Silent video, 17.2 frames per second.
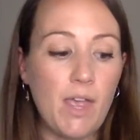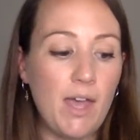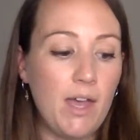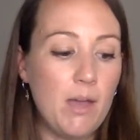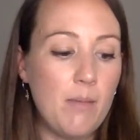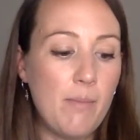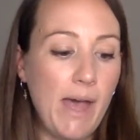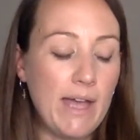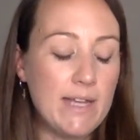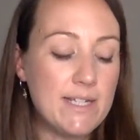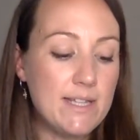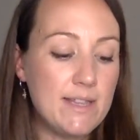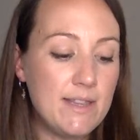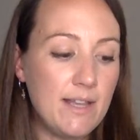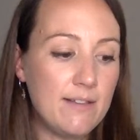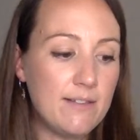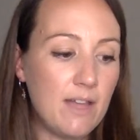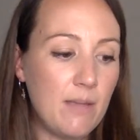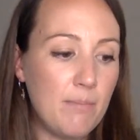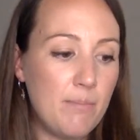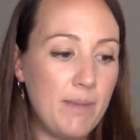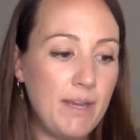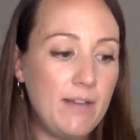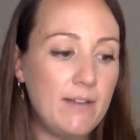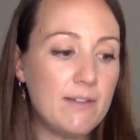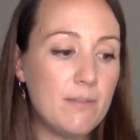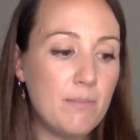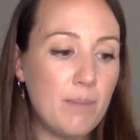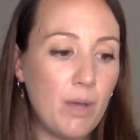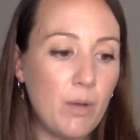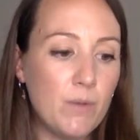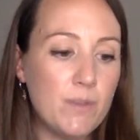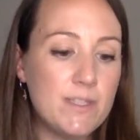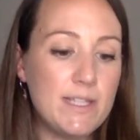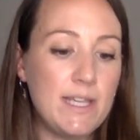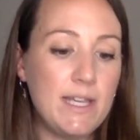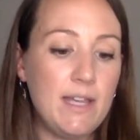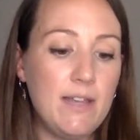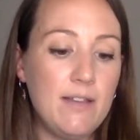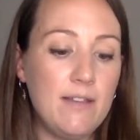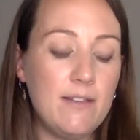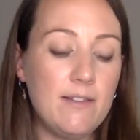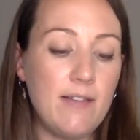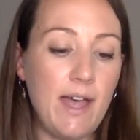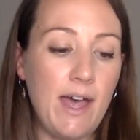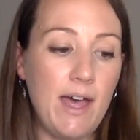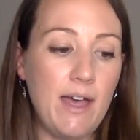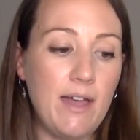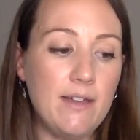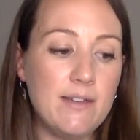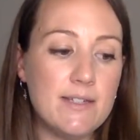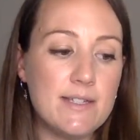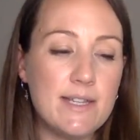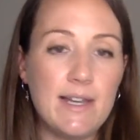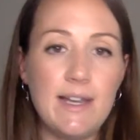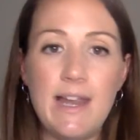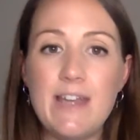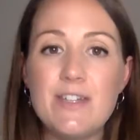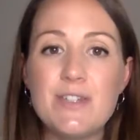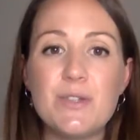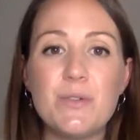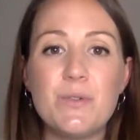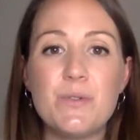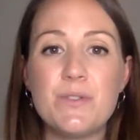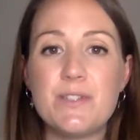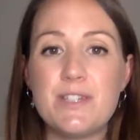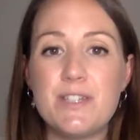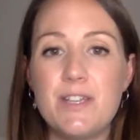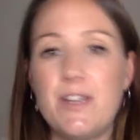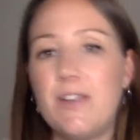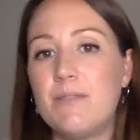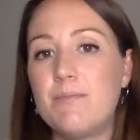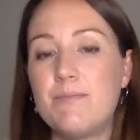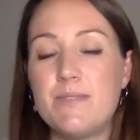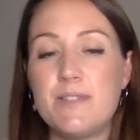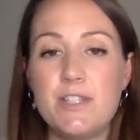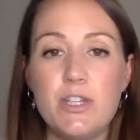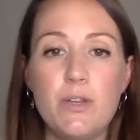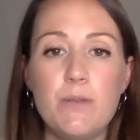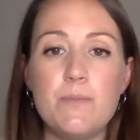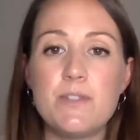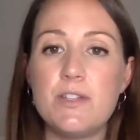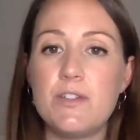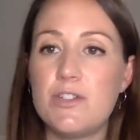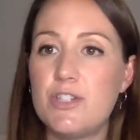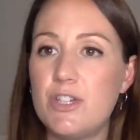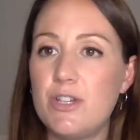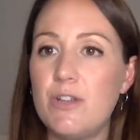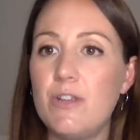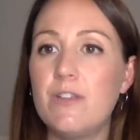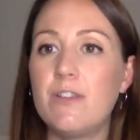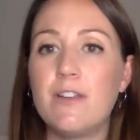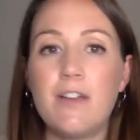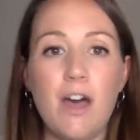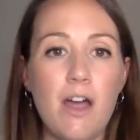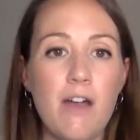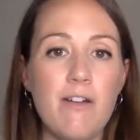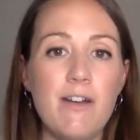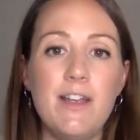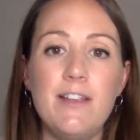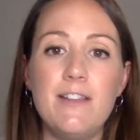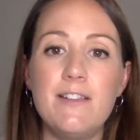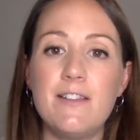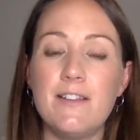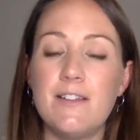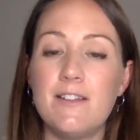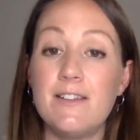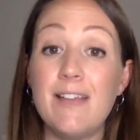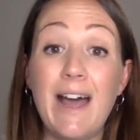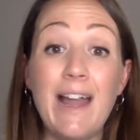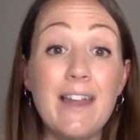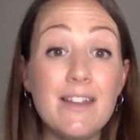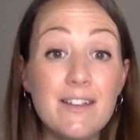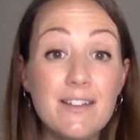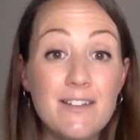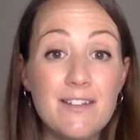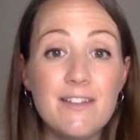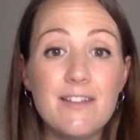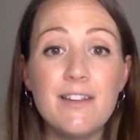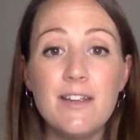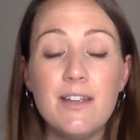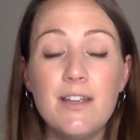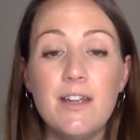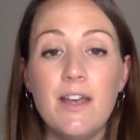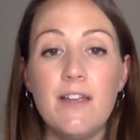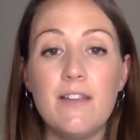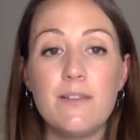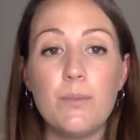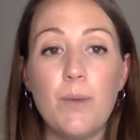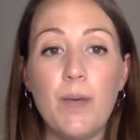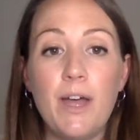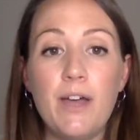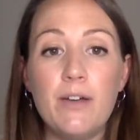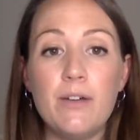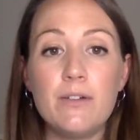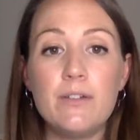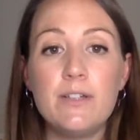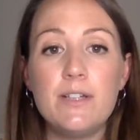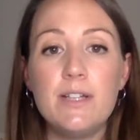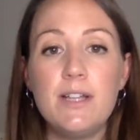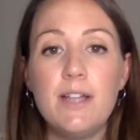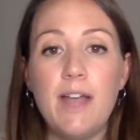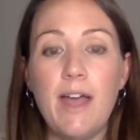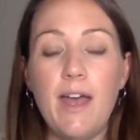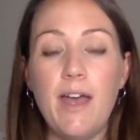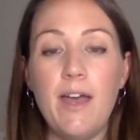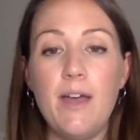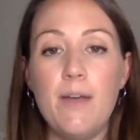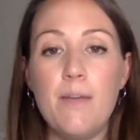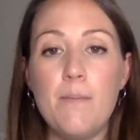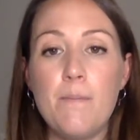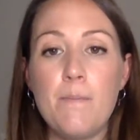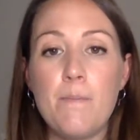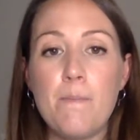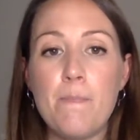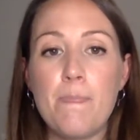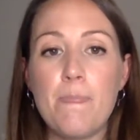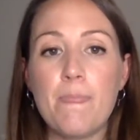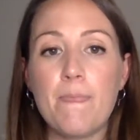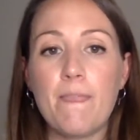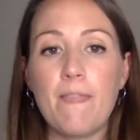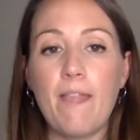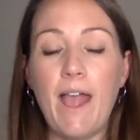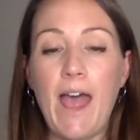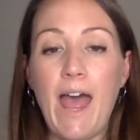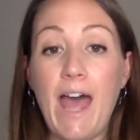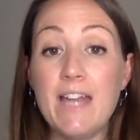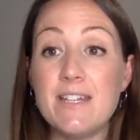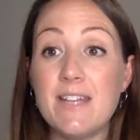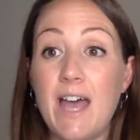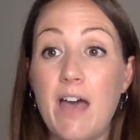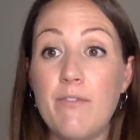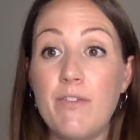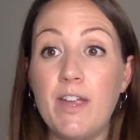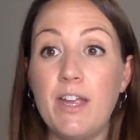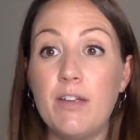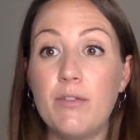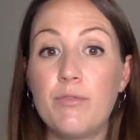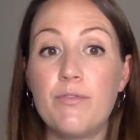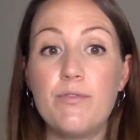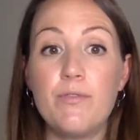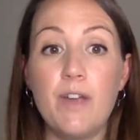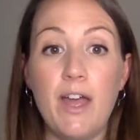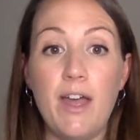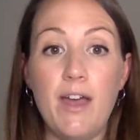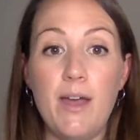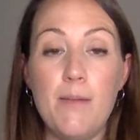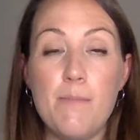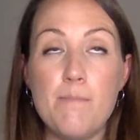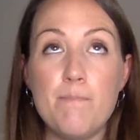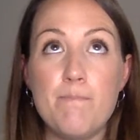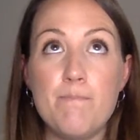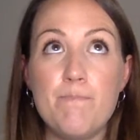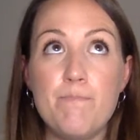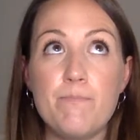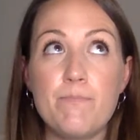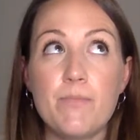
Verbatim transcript: Um, adding things like beans and pulses and lentils to soups and stews and curries and salads as well um, had having um,